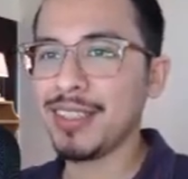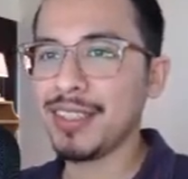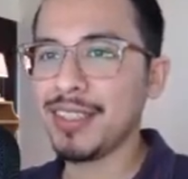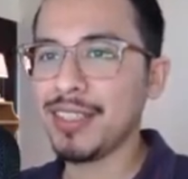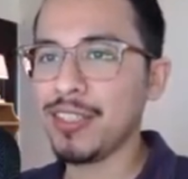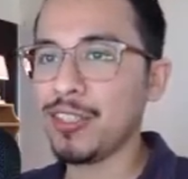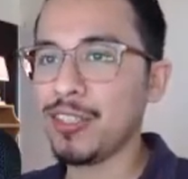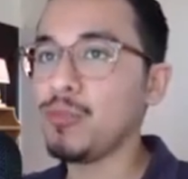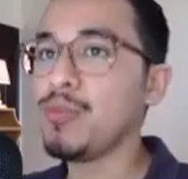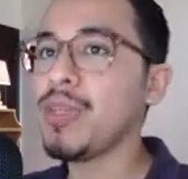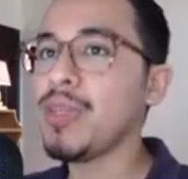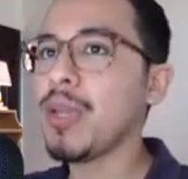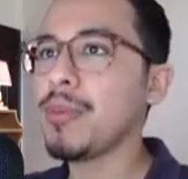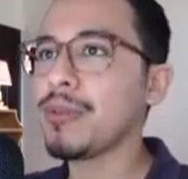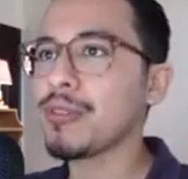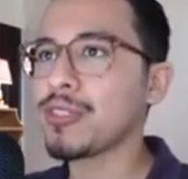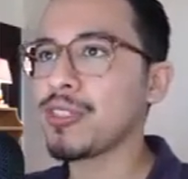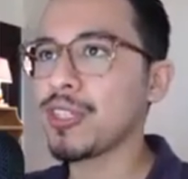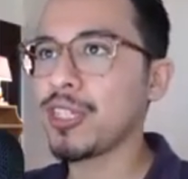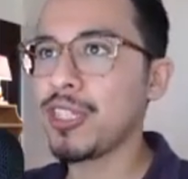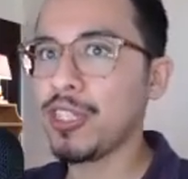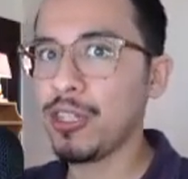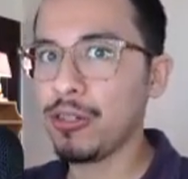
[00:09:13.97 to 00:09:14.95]
You'll be able to
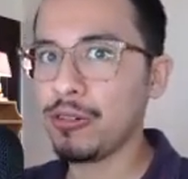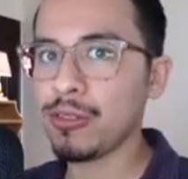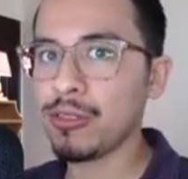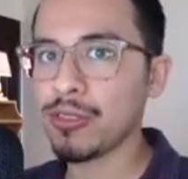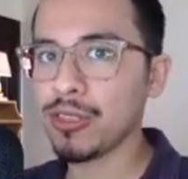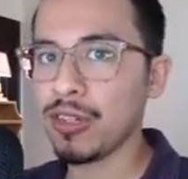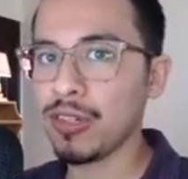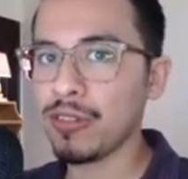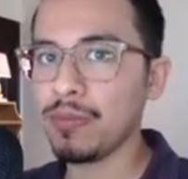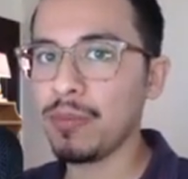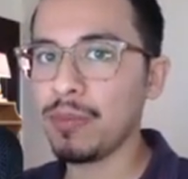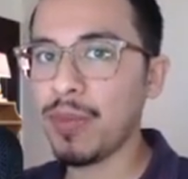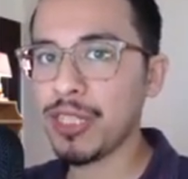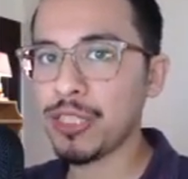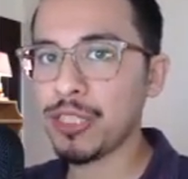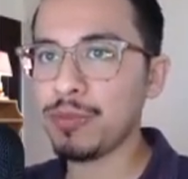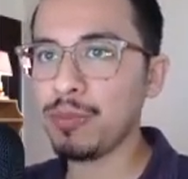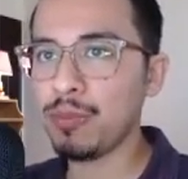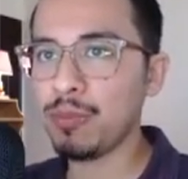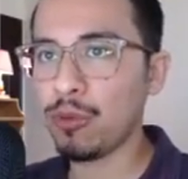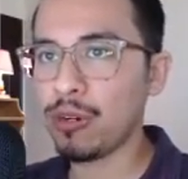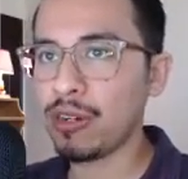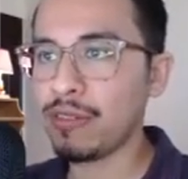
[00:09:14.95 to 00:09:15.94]
secure yourself
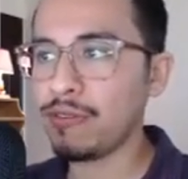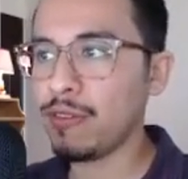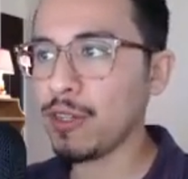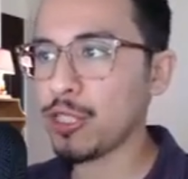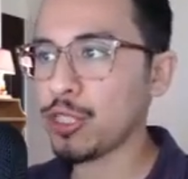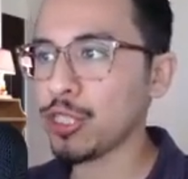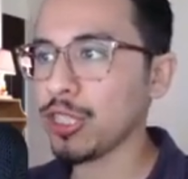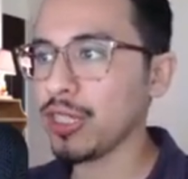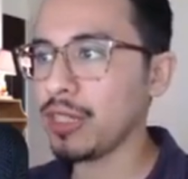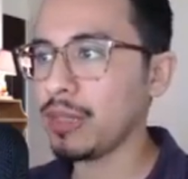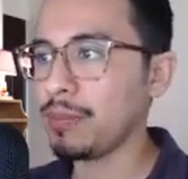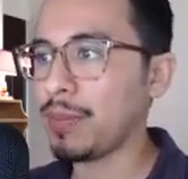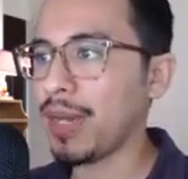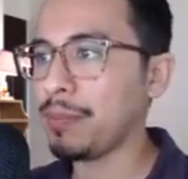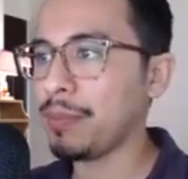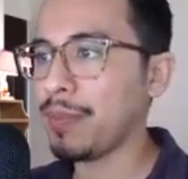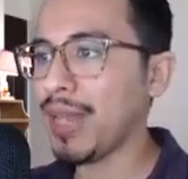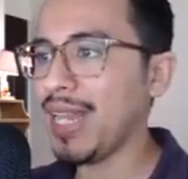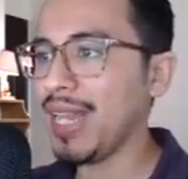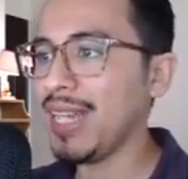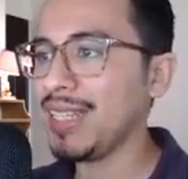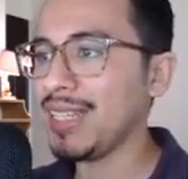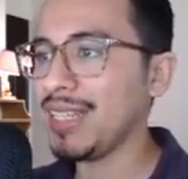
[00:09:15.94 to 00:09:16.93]
much more efficiently by
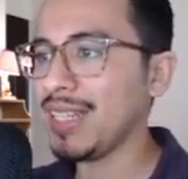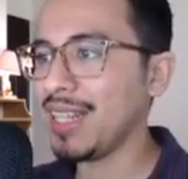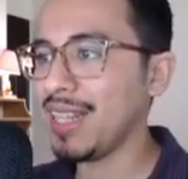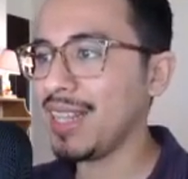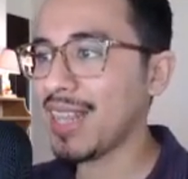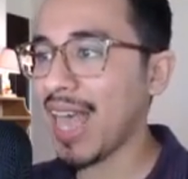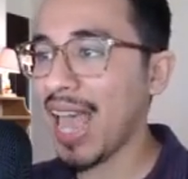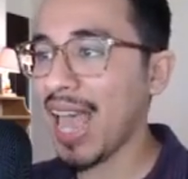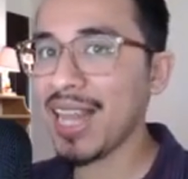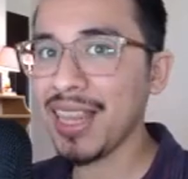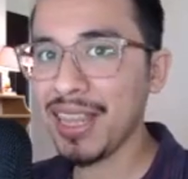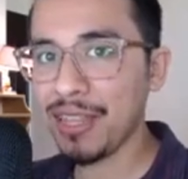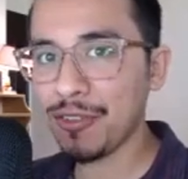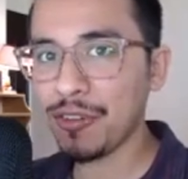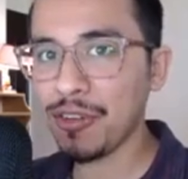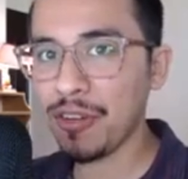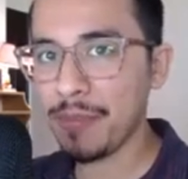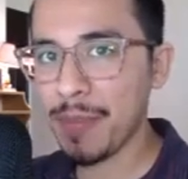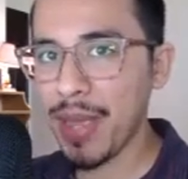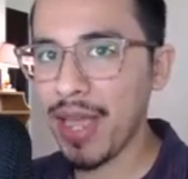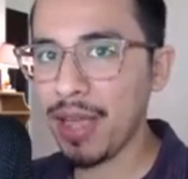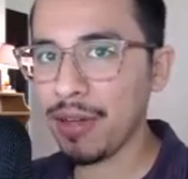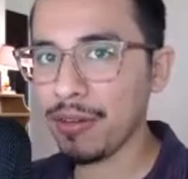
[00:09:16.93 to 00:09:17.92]
paying that little
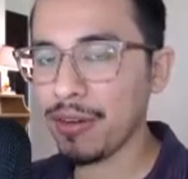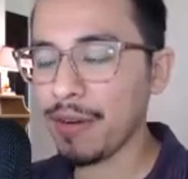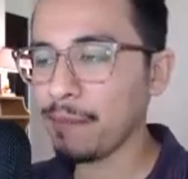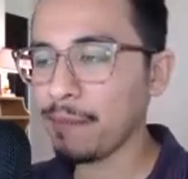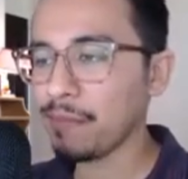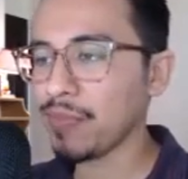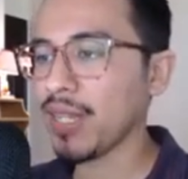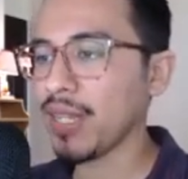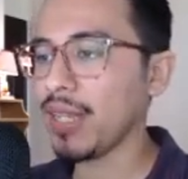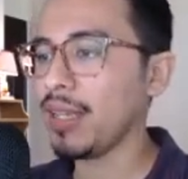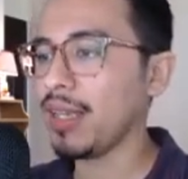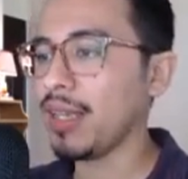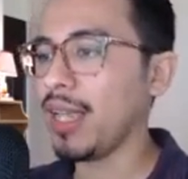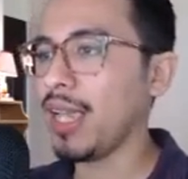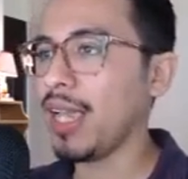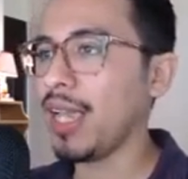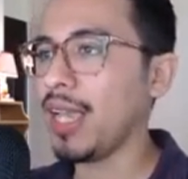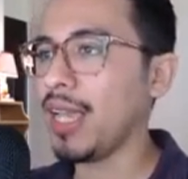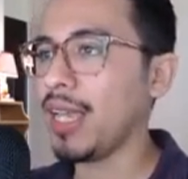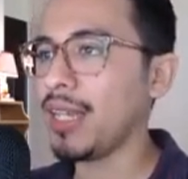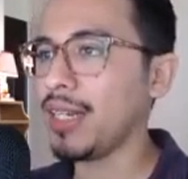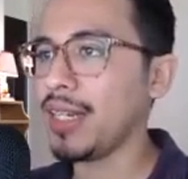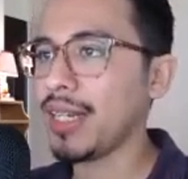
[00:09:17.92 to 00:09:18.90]
amount.
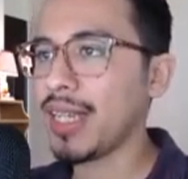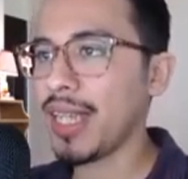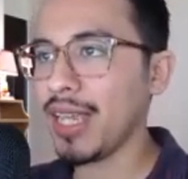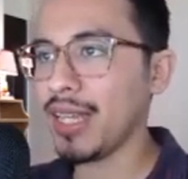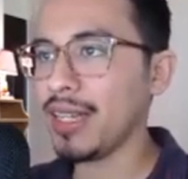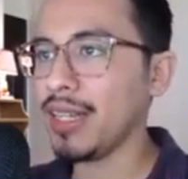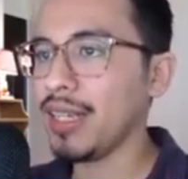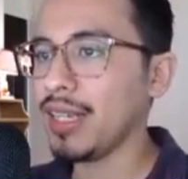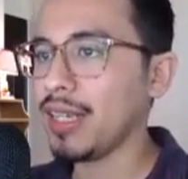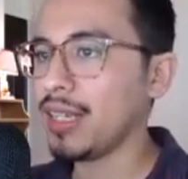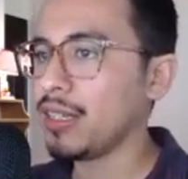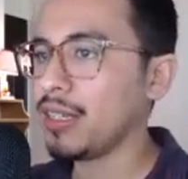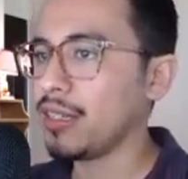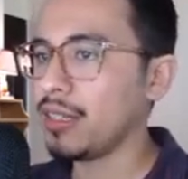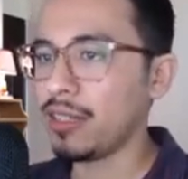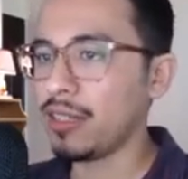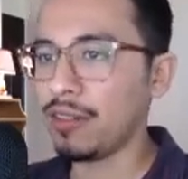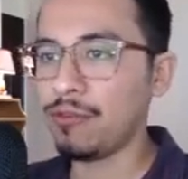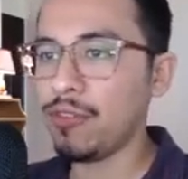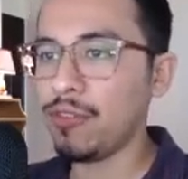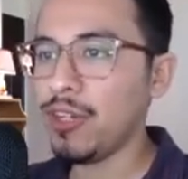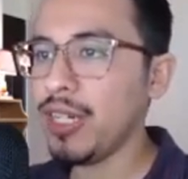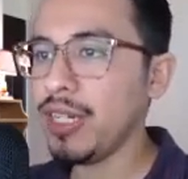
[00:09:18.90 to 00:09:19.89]
And again,
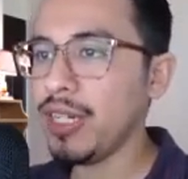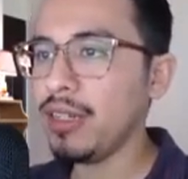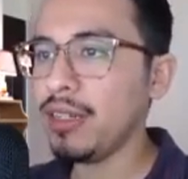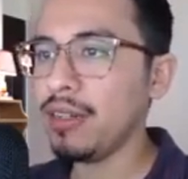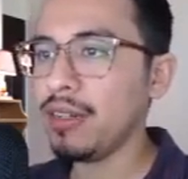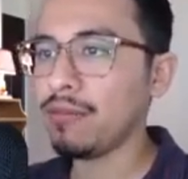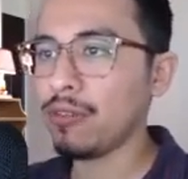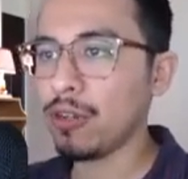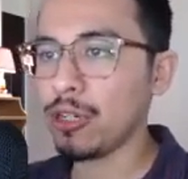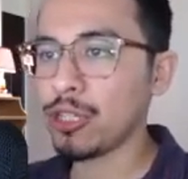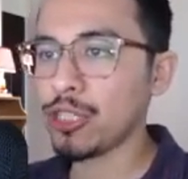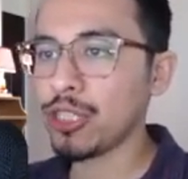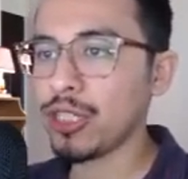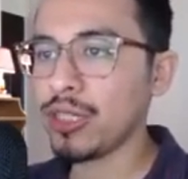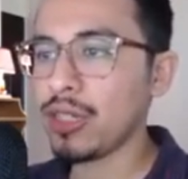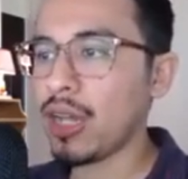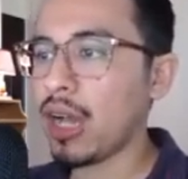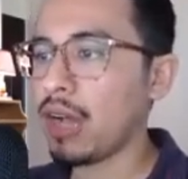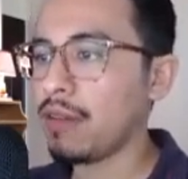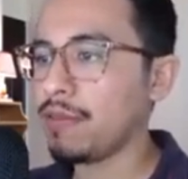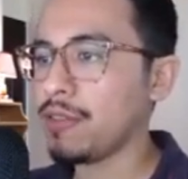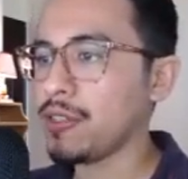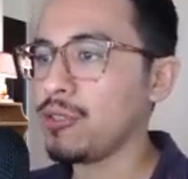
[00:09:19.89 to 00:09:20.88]
the free version
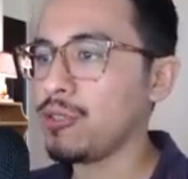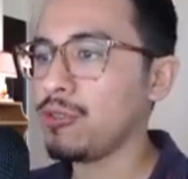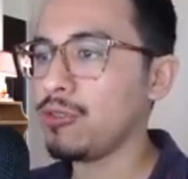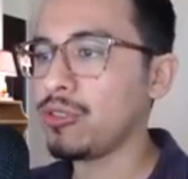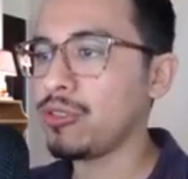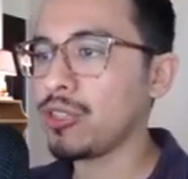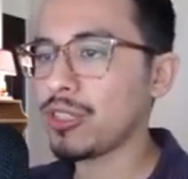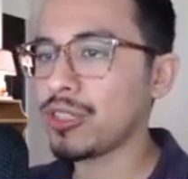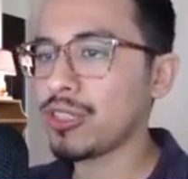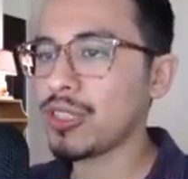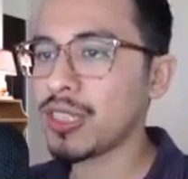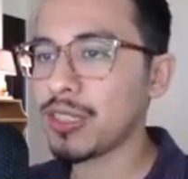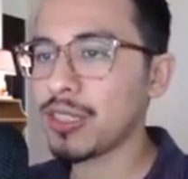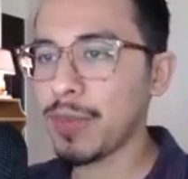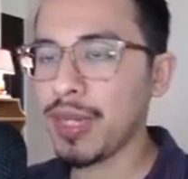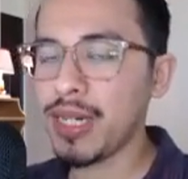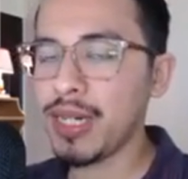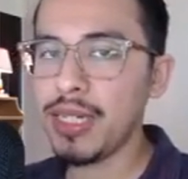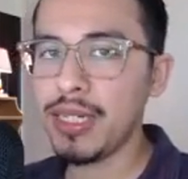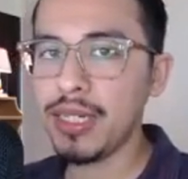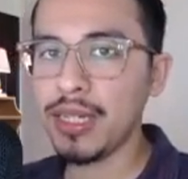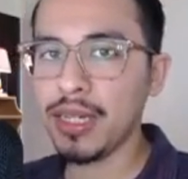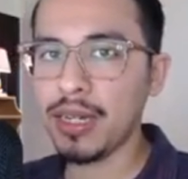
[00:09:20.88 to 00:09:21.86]
offers you just as
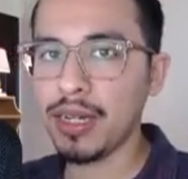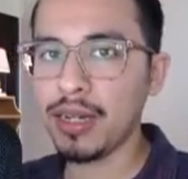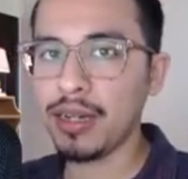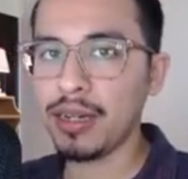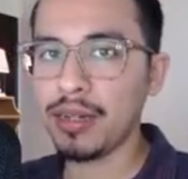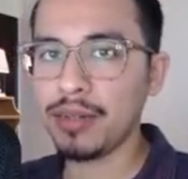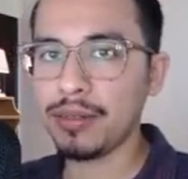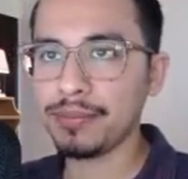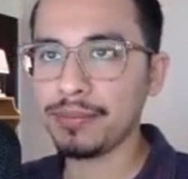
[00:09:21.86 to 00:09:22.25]
many uh,